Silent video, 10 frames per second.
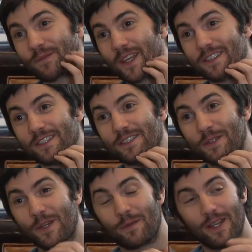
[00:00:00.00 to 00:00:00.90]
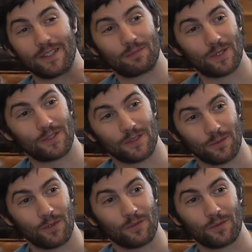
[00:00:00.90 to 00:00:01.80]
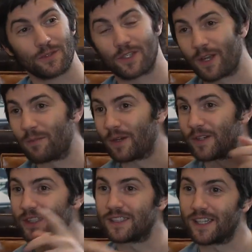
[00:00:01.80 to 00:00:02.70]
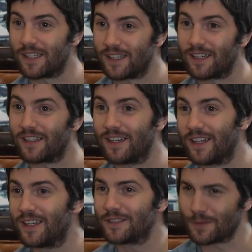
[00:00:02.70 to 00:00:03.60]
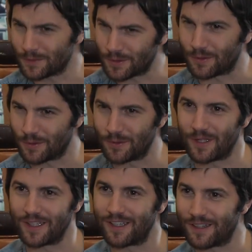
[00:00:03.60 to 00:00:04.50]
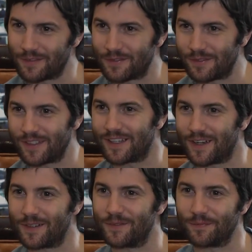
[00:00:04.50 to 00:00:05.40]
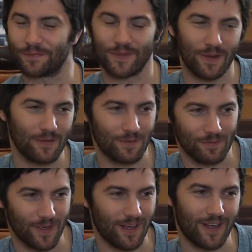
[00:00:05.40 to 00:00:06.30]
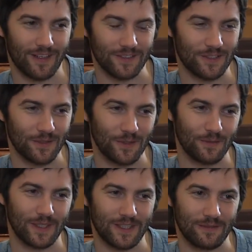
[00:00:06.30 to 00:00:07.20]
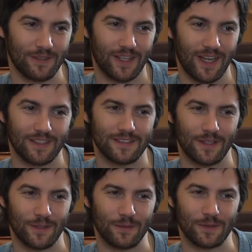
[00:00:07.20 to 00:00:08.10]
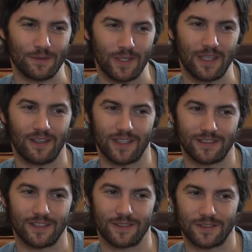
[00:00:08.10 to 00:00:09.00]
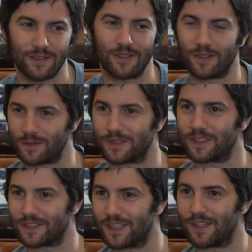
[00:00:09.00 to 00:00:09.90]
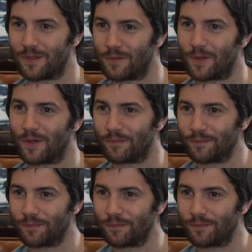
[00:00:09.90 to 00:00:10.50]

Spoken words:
It's a story about these prisoners who walked from Siberia to India. So it was a grueling kind of, you know, shoot that we did for that. So it was really nice to do something that was just a lot more.